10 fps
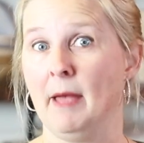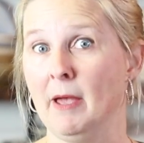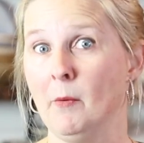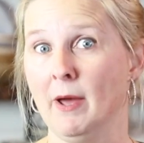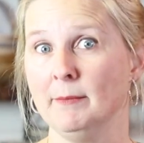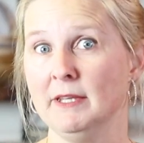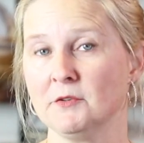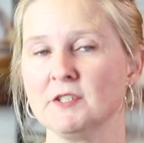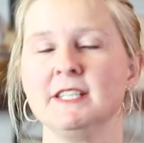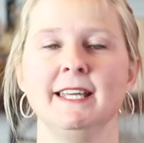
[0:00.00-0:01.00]
I might want to be
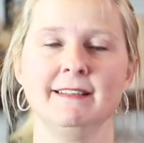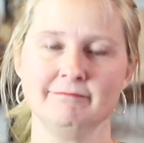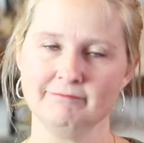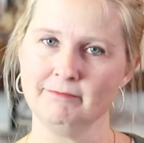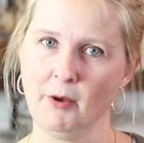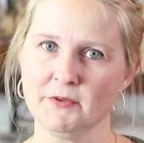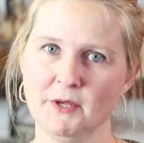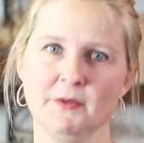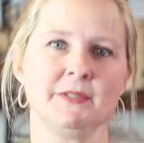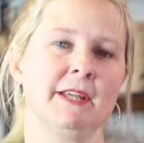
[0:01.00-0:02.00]
interested in, post
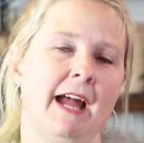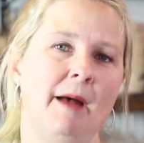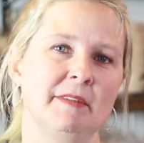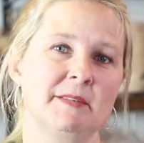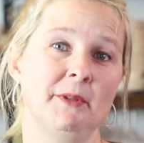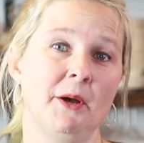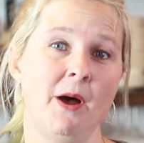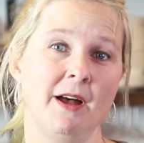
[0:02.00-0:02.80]
those in the comments below